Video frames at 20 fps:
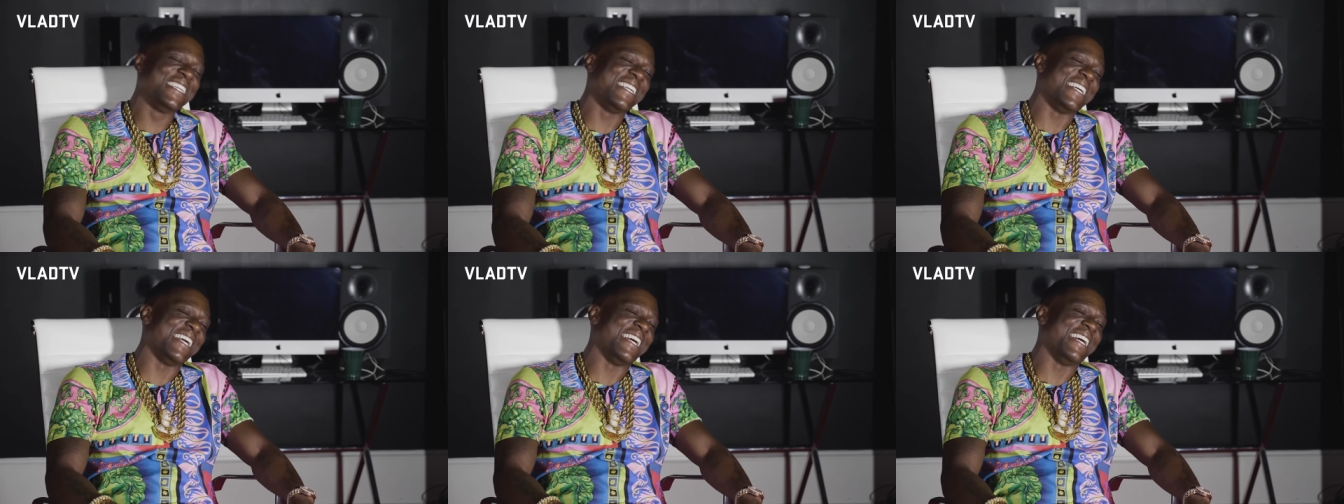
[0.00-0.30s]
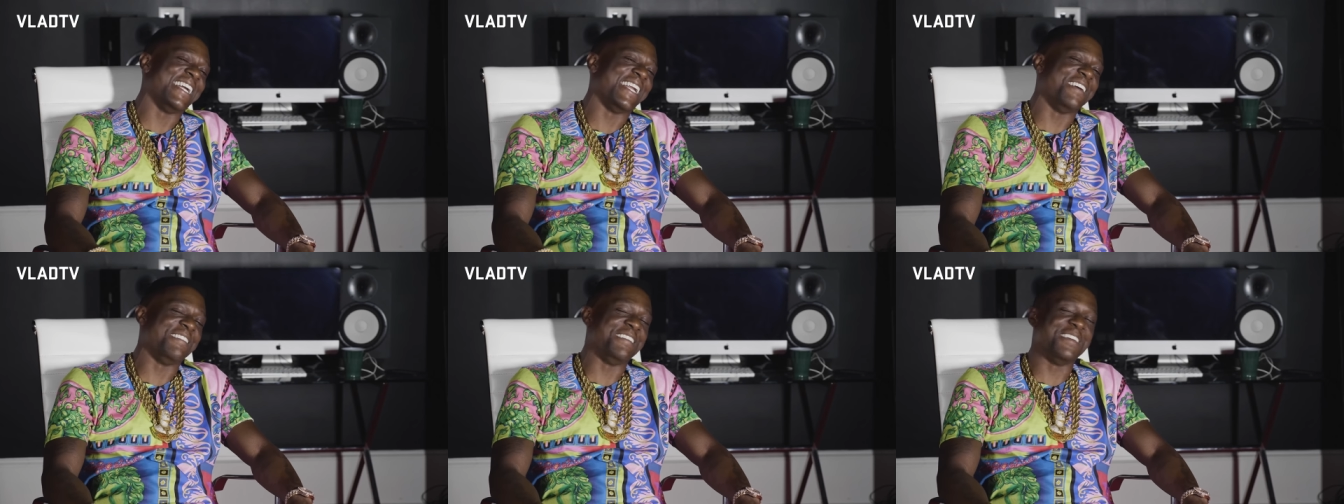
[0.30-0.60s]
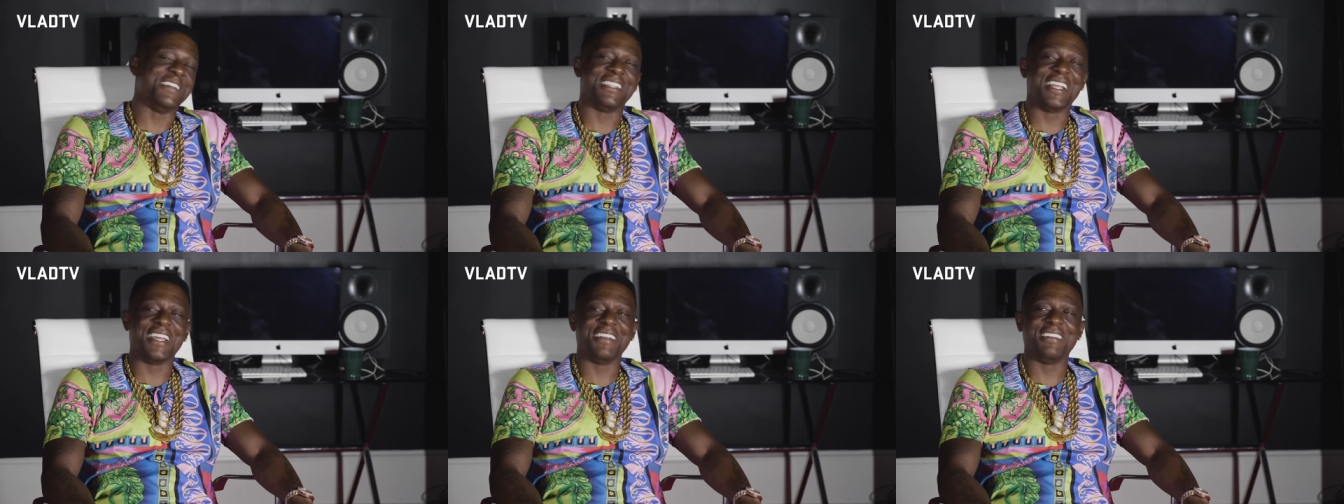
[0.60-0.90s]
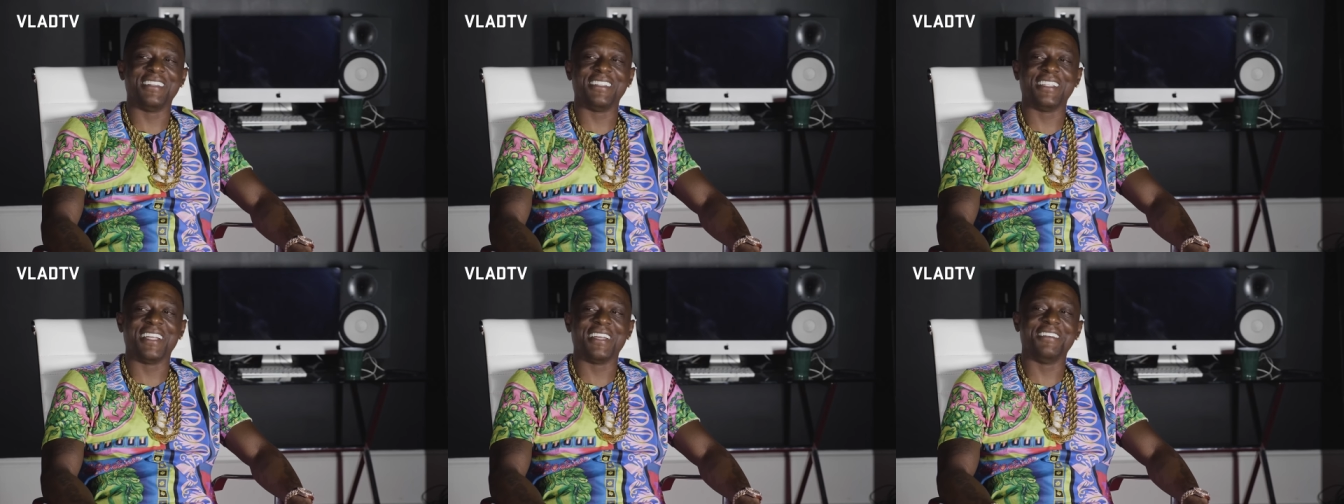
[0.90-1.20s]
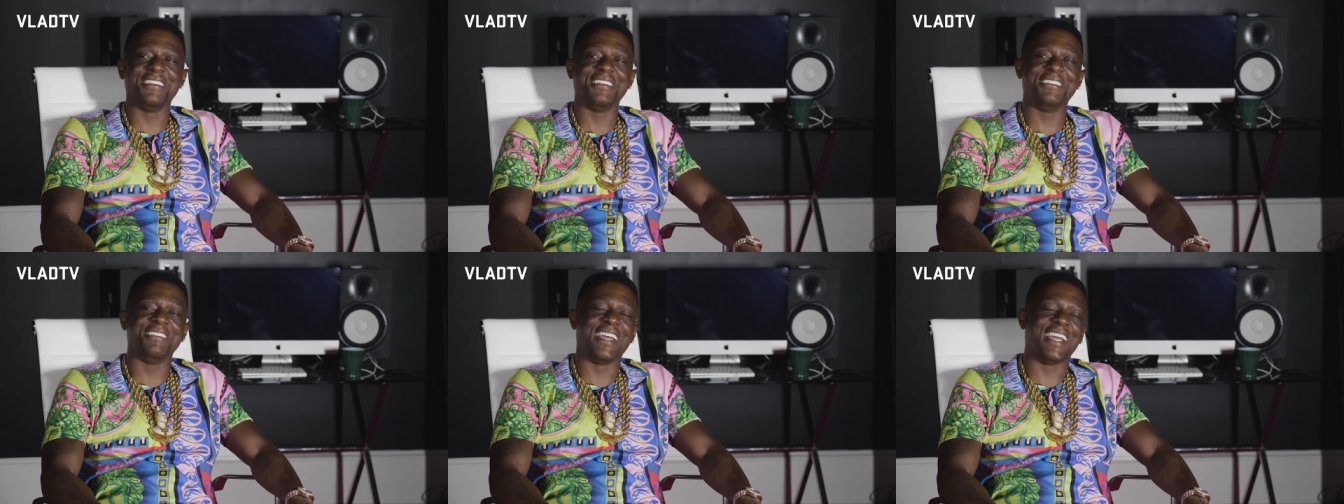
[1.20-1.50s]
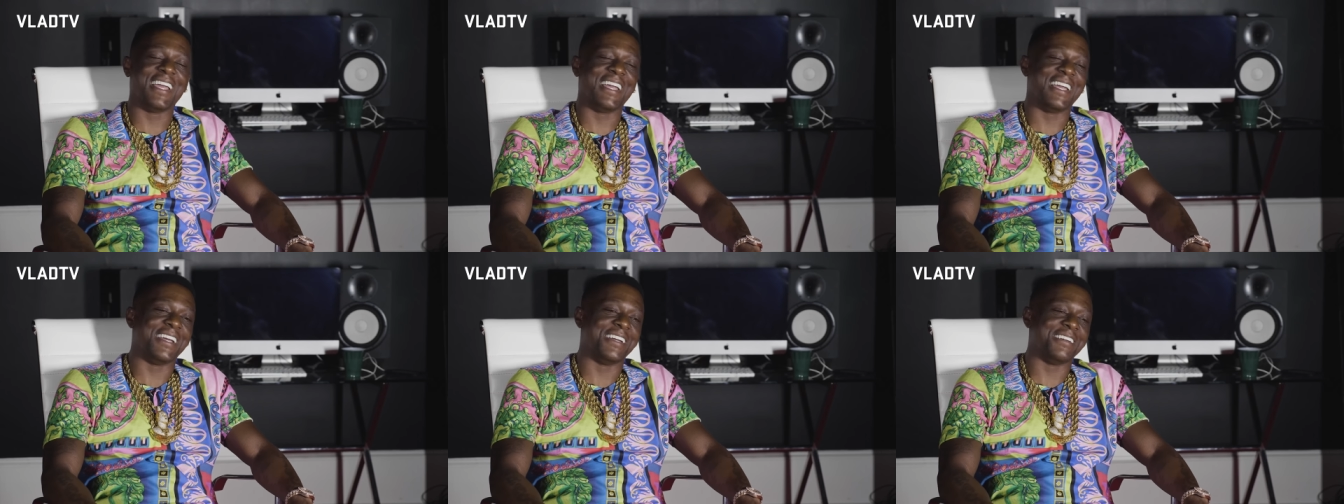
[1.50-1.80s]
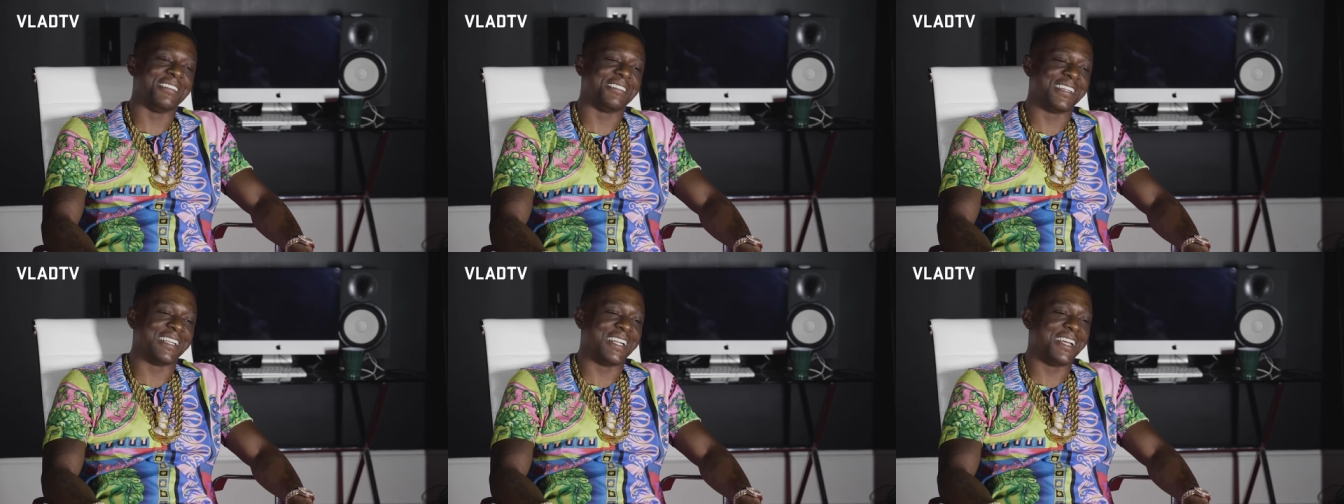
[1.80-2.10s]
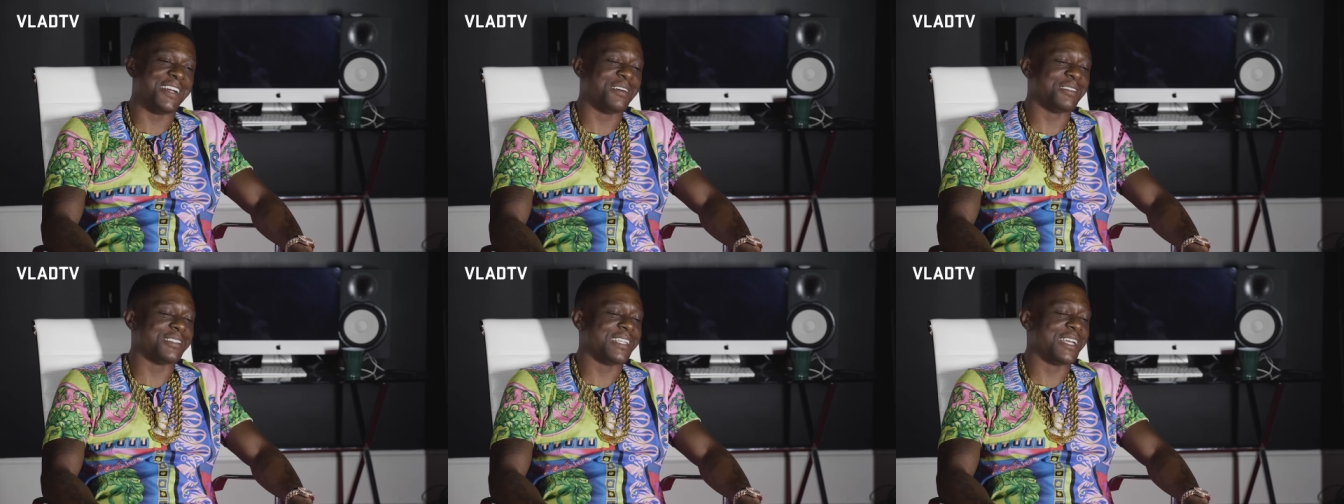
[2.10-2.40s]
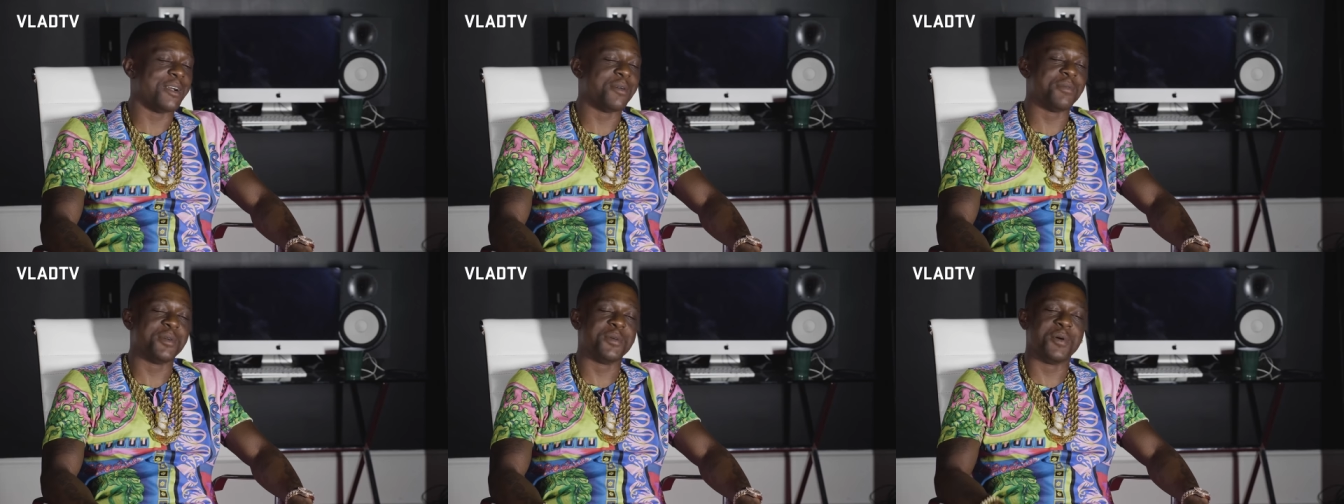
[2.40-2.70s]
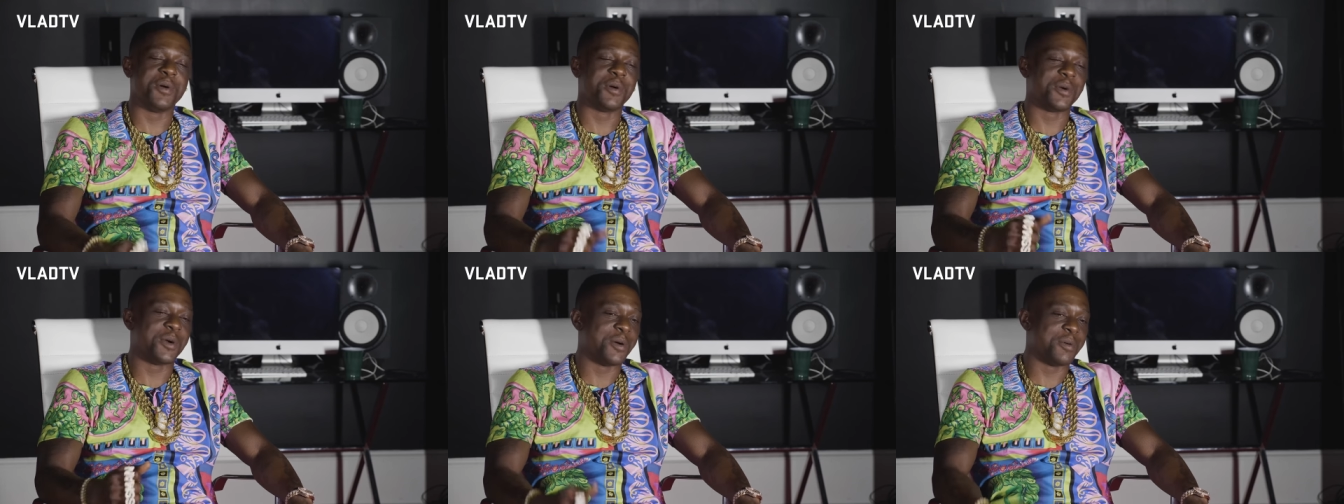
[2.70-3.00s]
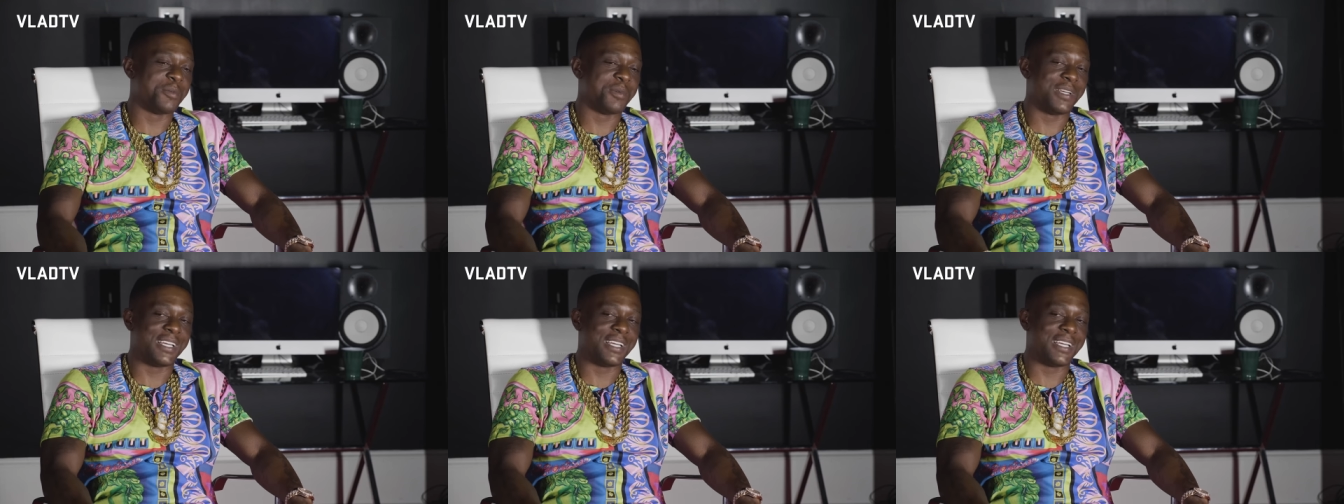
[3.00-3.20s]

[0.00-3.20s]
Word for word: Yeah, they be mad, but they don't be want to go